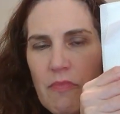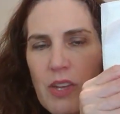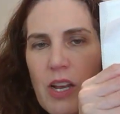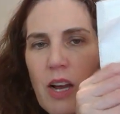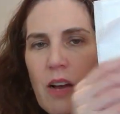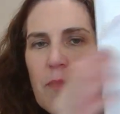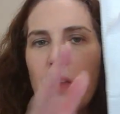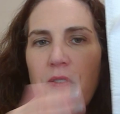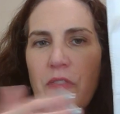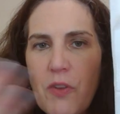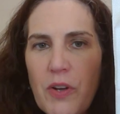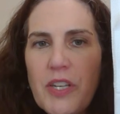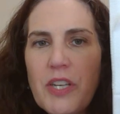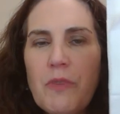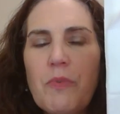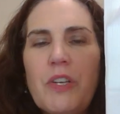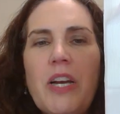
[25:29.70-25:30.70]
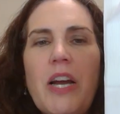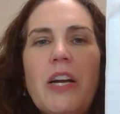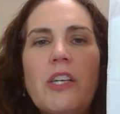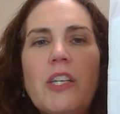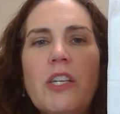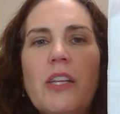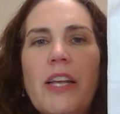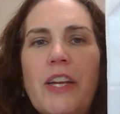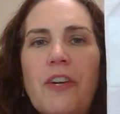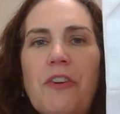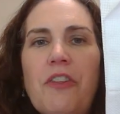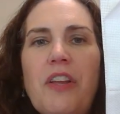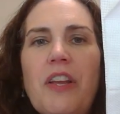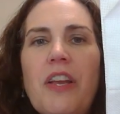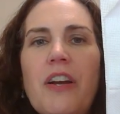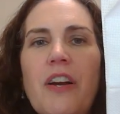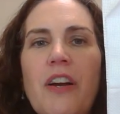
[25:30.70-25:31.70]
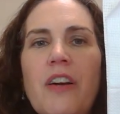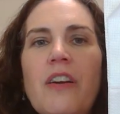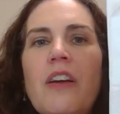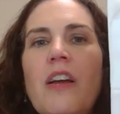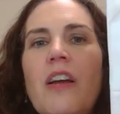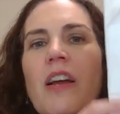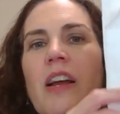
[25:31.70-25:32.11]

even though I didn't retire until later in the year.